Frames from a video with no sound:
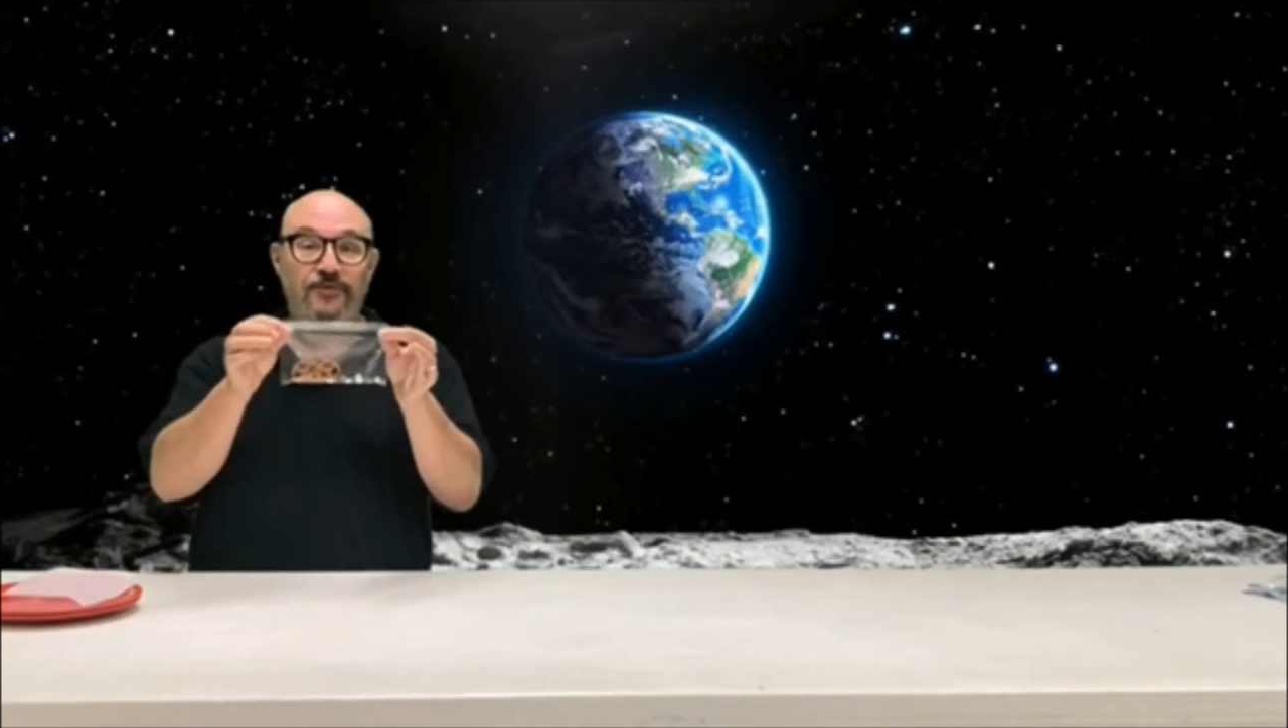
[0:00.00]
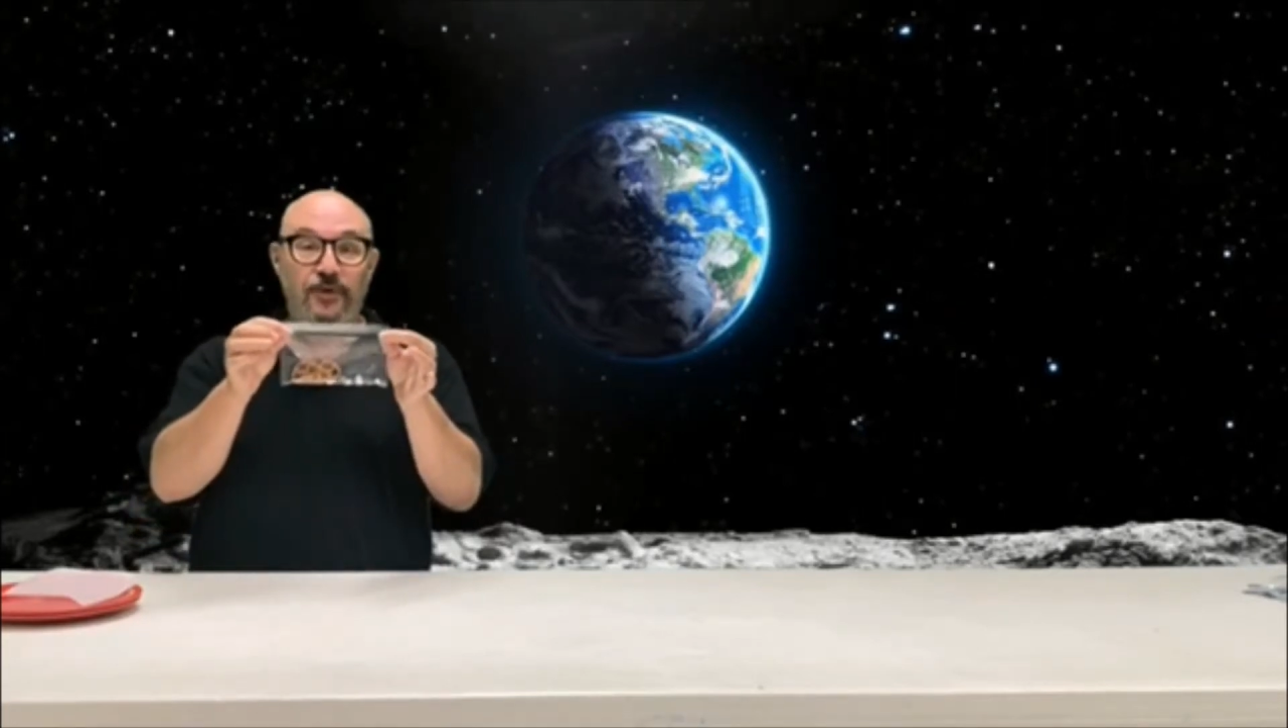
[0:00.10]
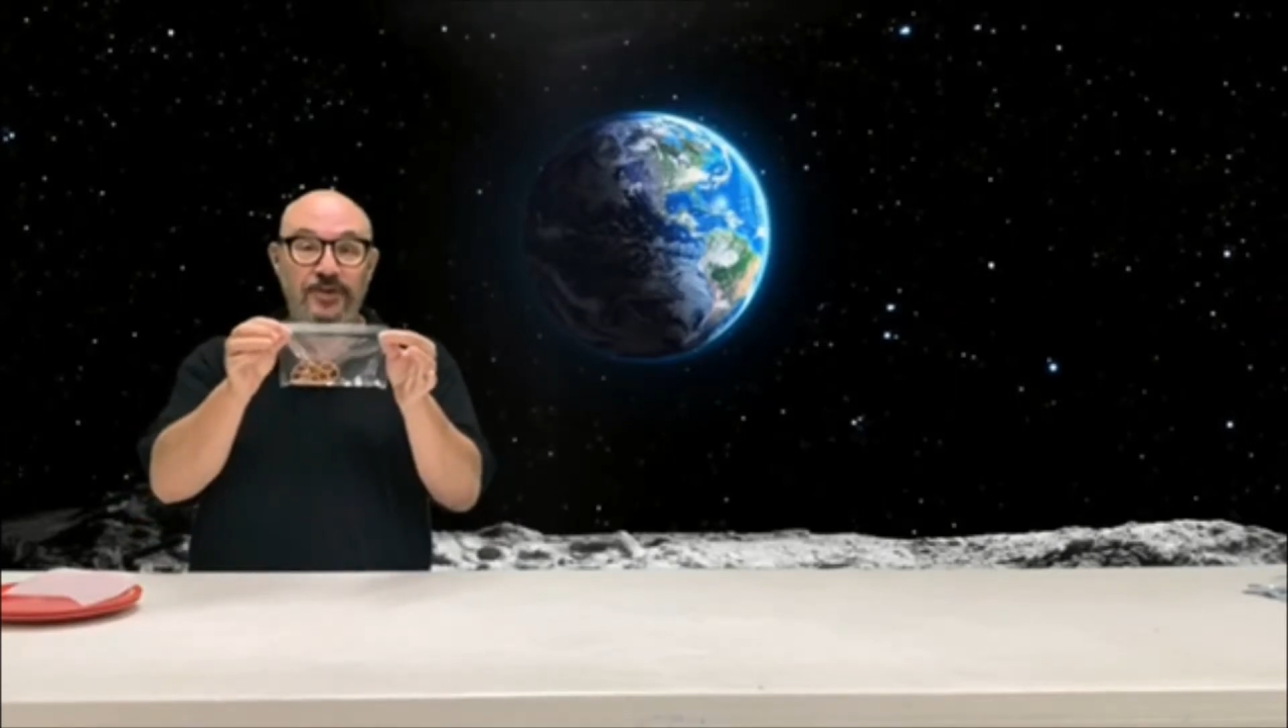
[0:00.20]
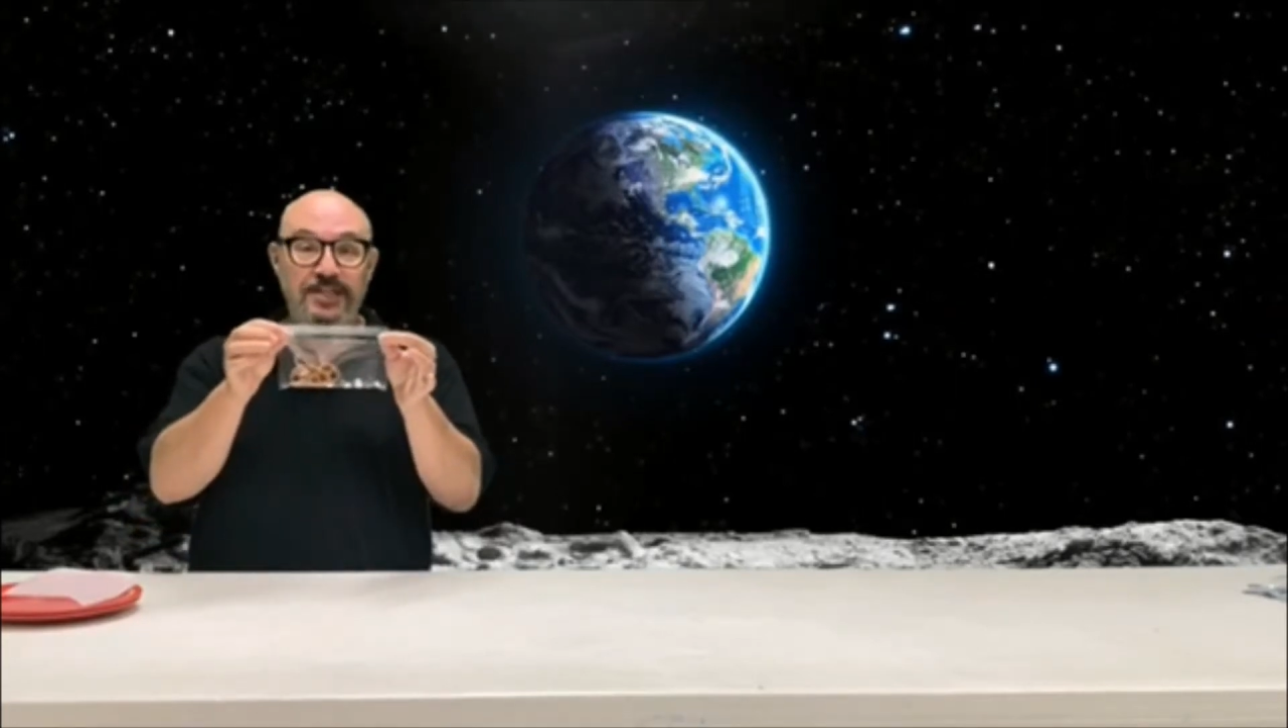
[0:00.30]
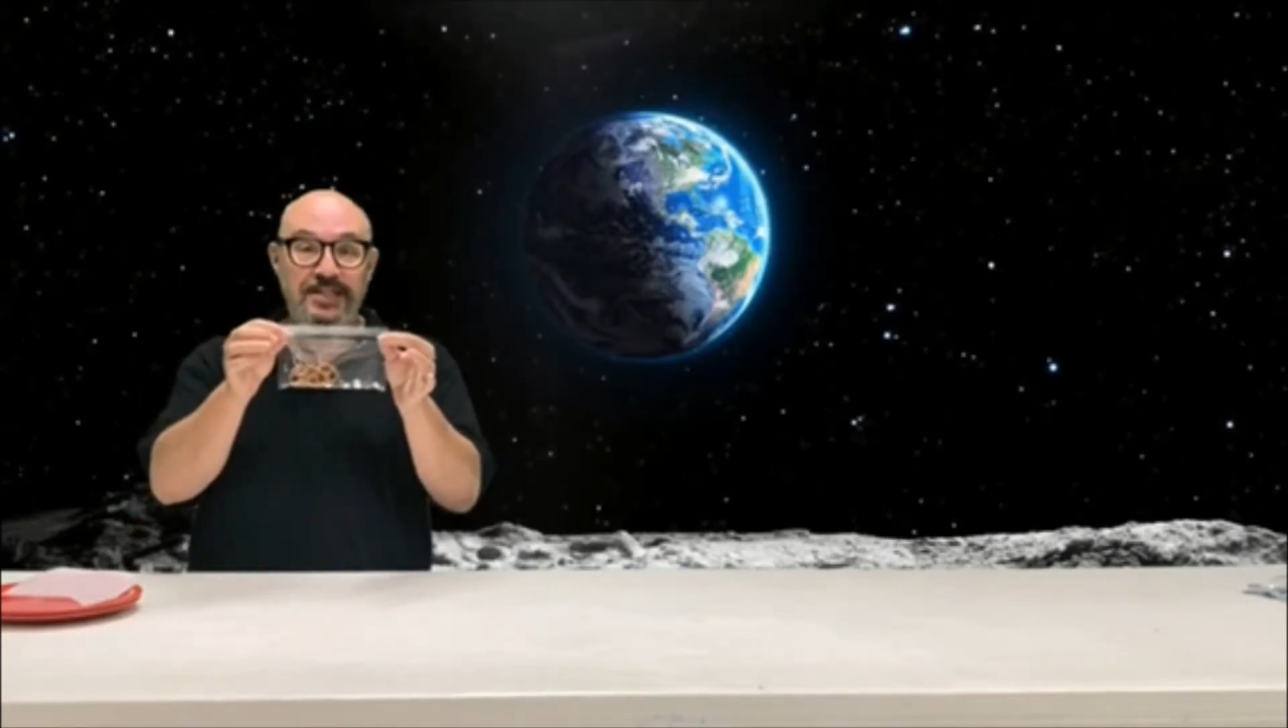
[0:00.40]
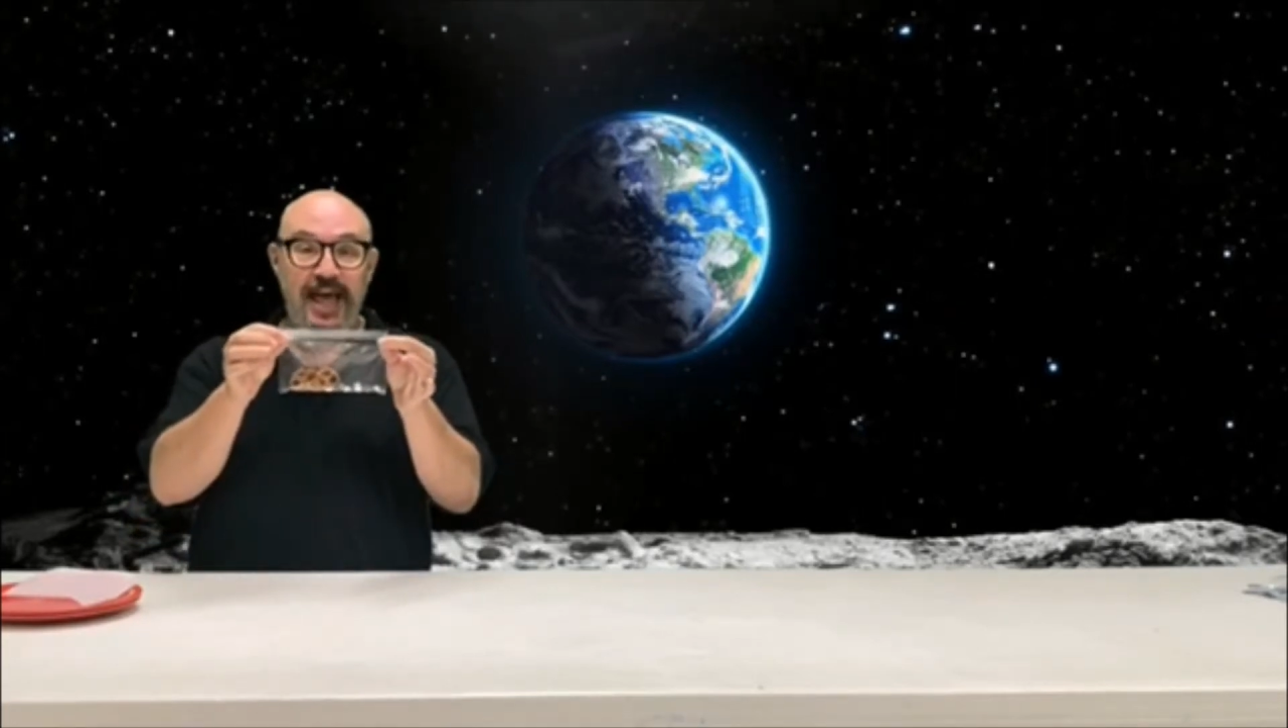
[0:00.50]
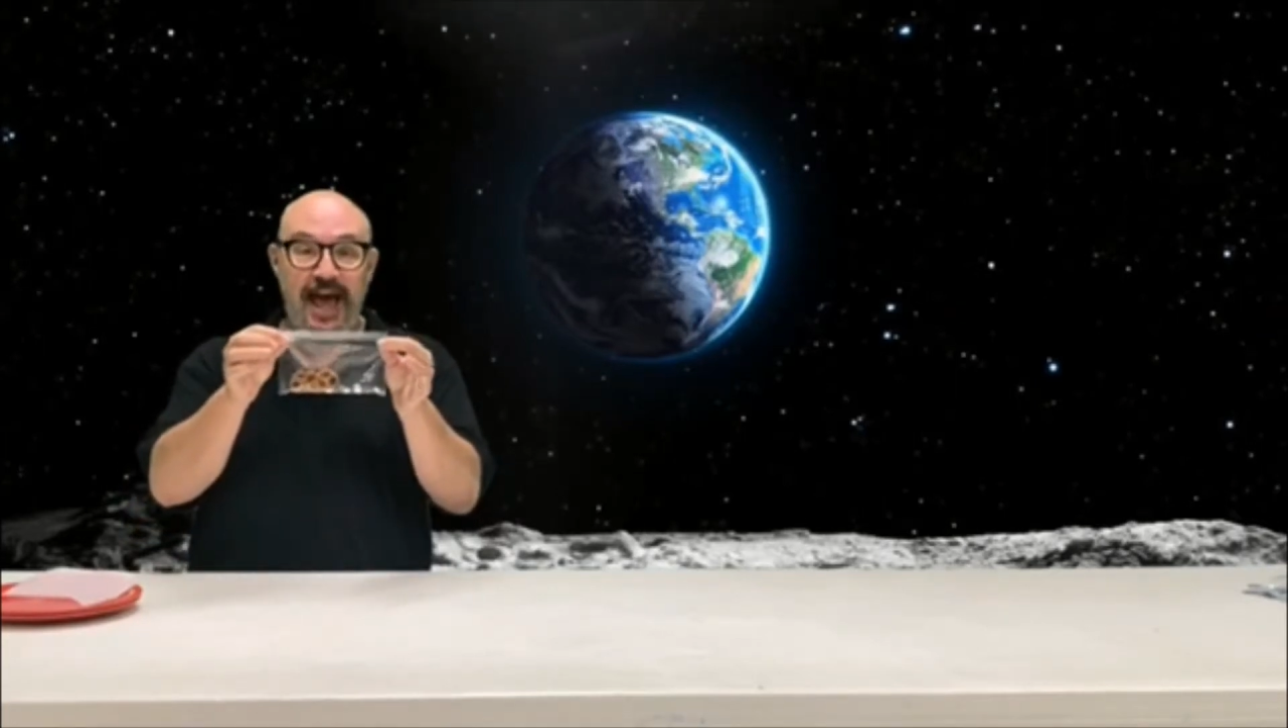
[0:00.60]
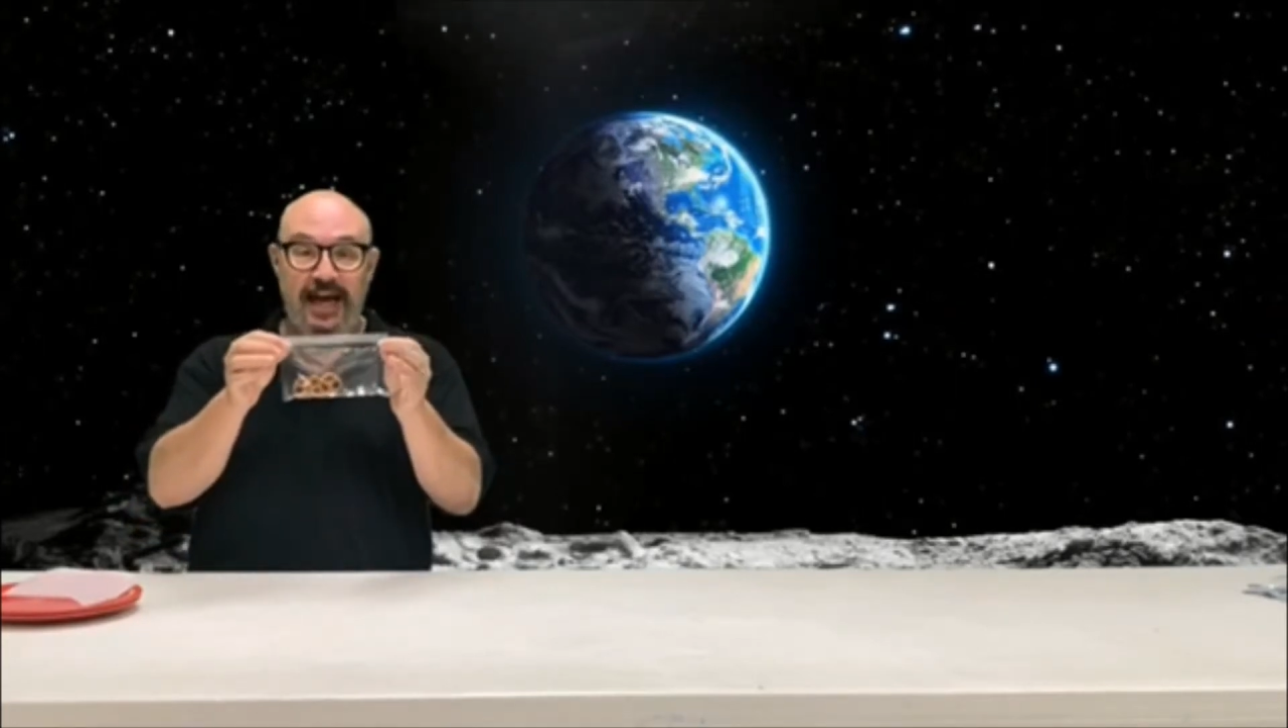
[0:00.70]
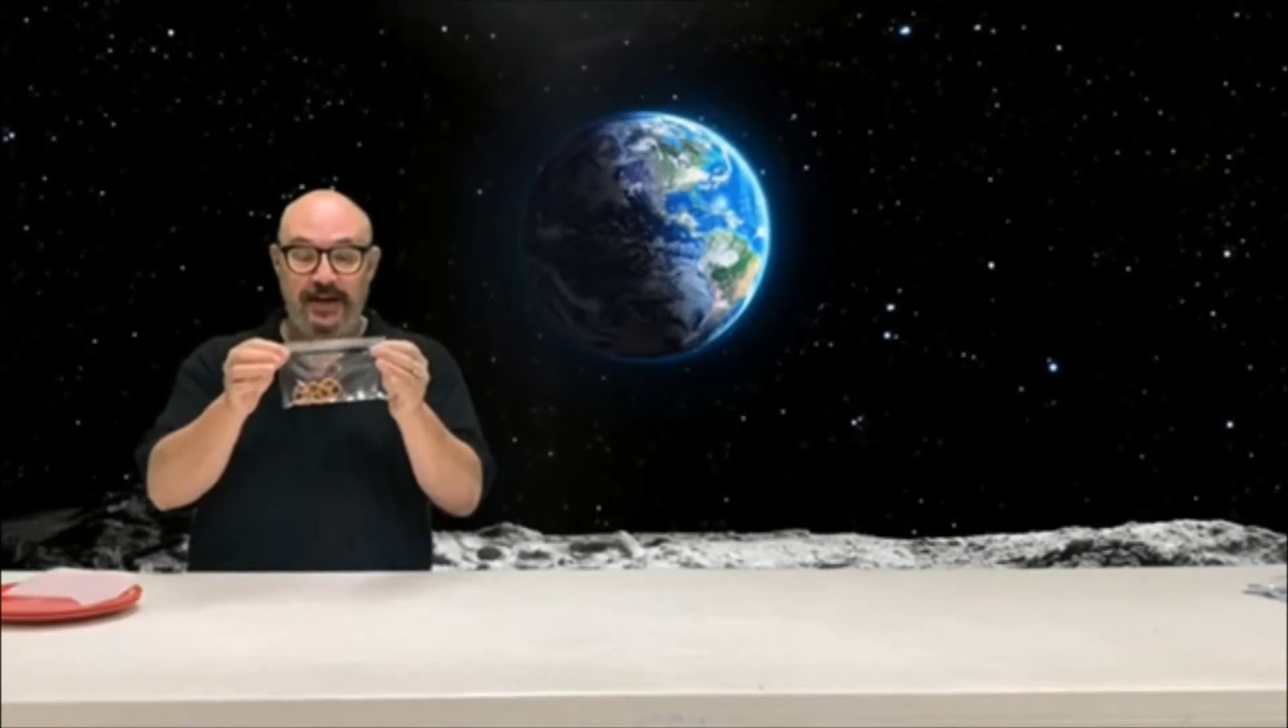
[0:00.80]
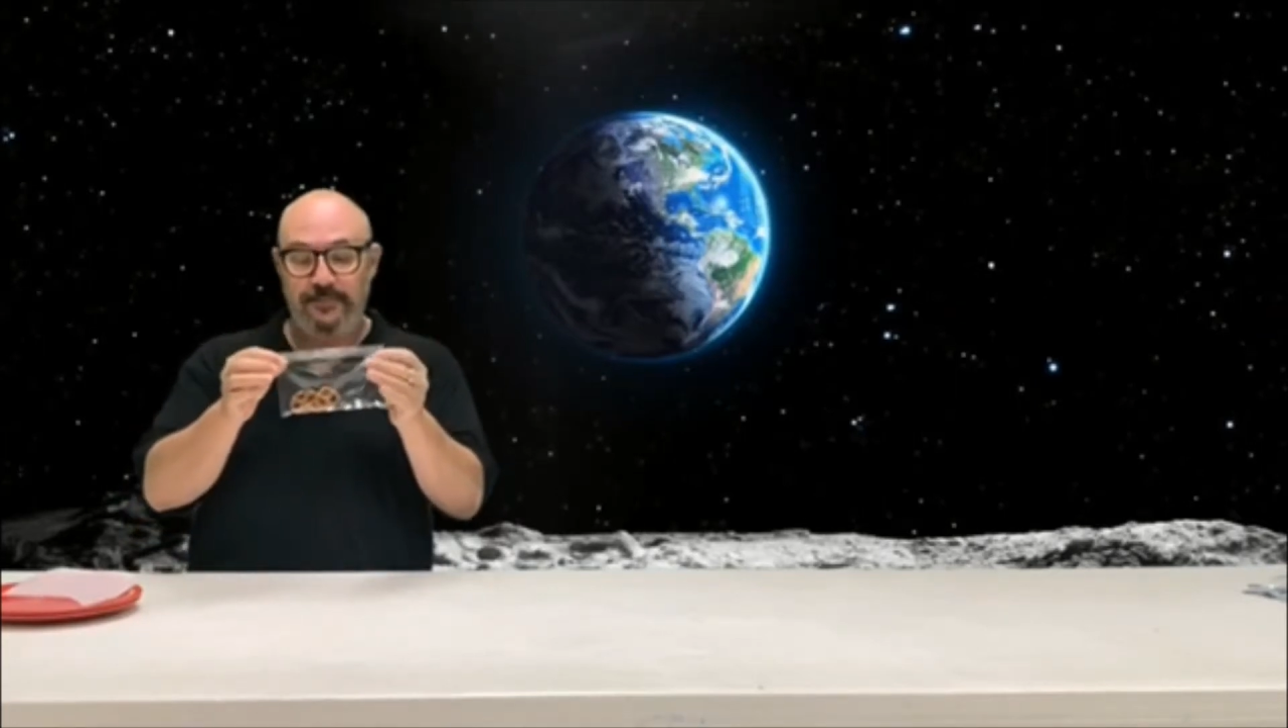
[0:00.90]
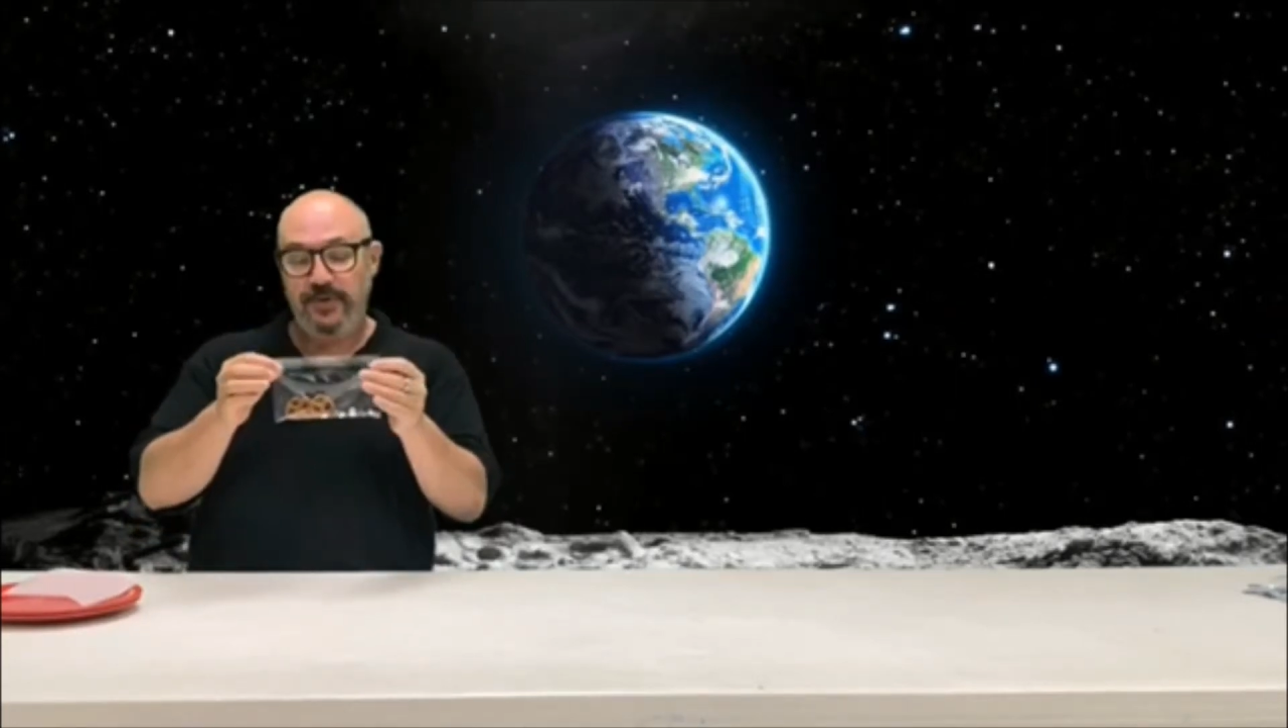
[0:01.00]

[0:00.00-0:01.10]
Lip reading: for the snack.